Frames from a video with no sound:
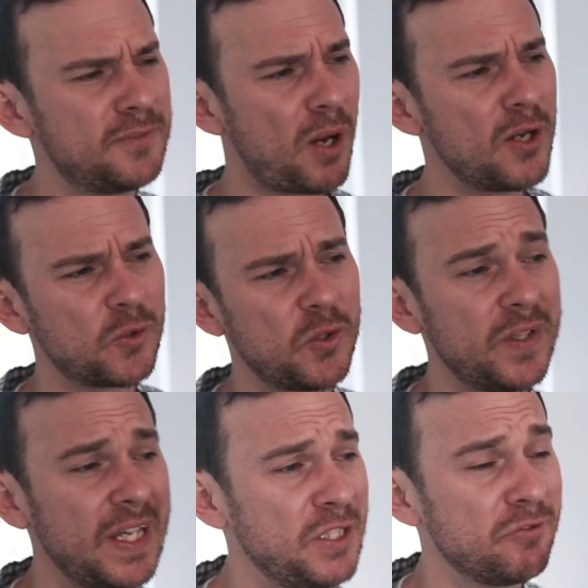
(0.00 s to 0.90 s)
Spinal
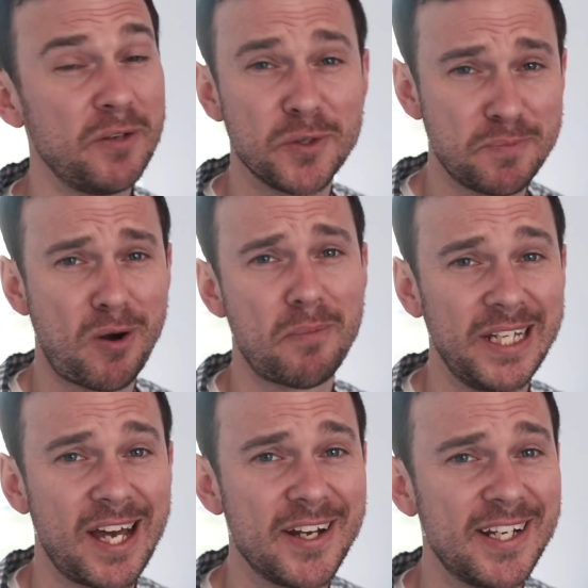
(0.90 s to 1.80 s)
cord injury was
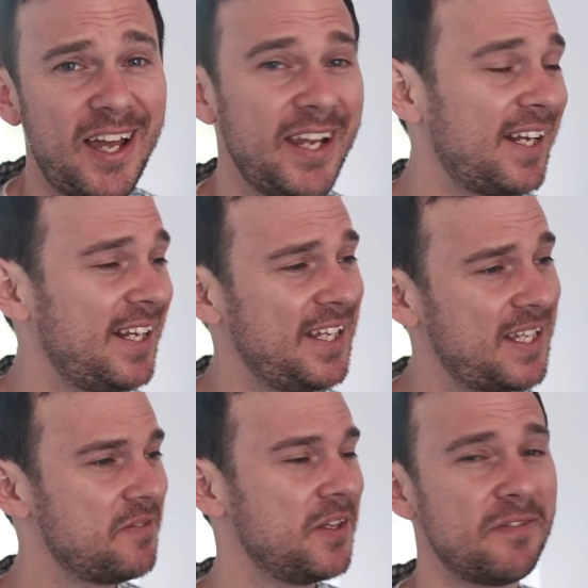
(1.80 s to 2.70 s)
probably unlikely
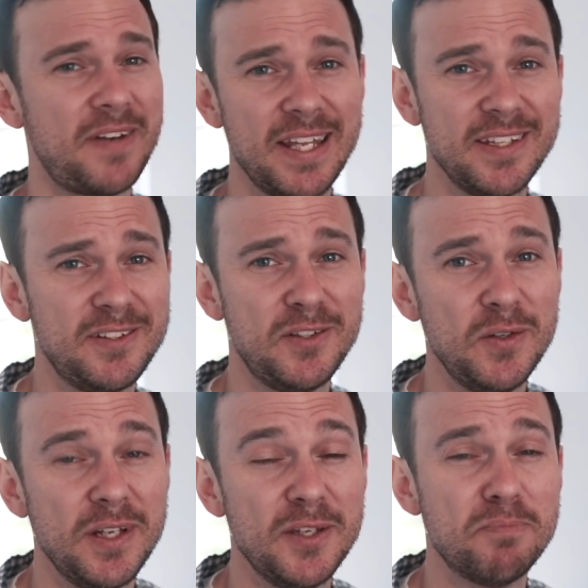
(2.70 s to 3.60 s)
given the fact this
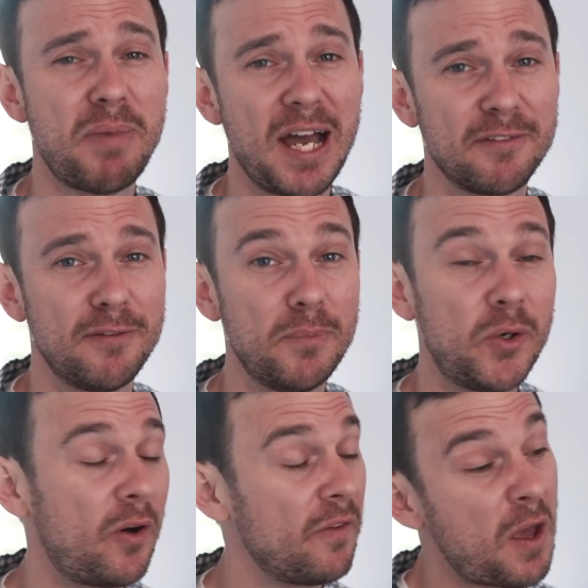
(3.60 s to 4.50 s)
dude is back for
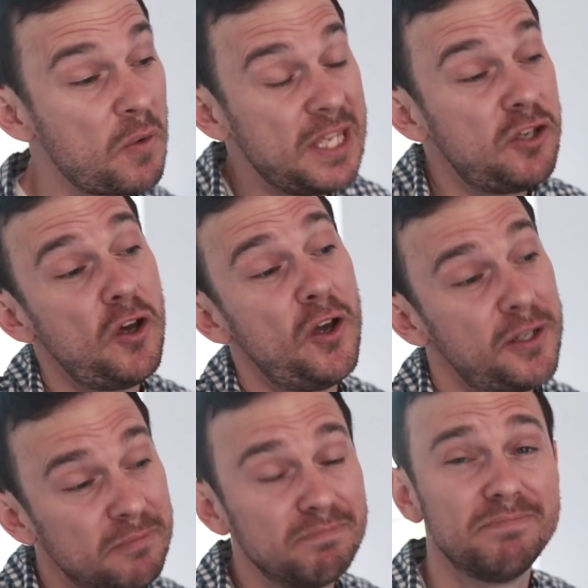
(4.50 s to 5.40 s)
more, although he
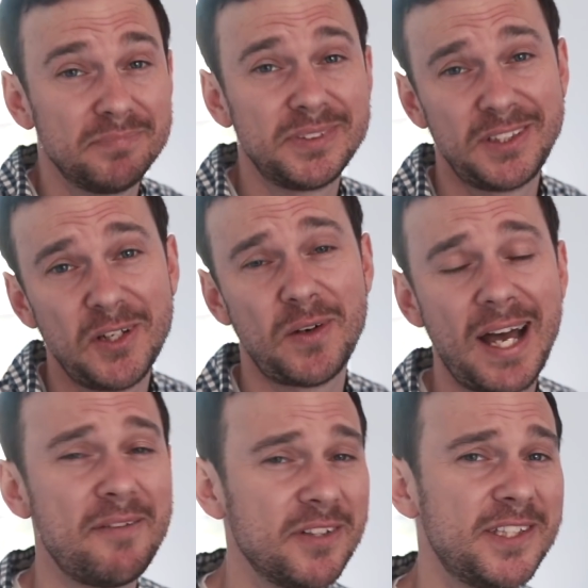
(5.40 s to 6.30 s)
could still
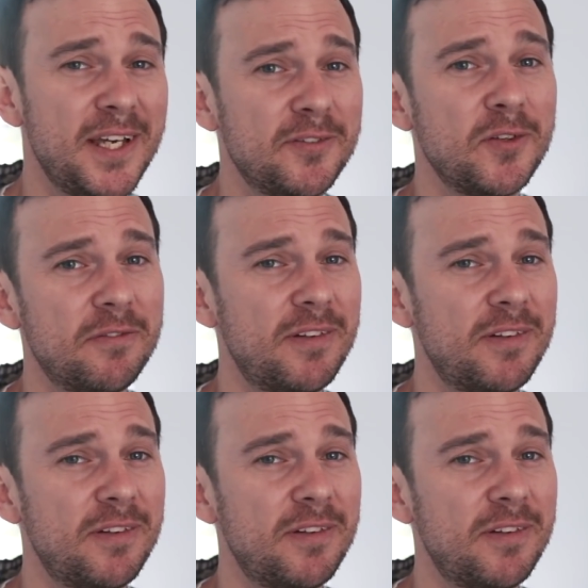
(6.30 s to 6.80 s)
have a cervical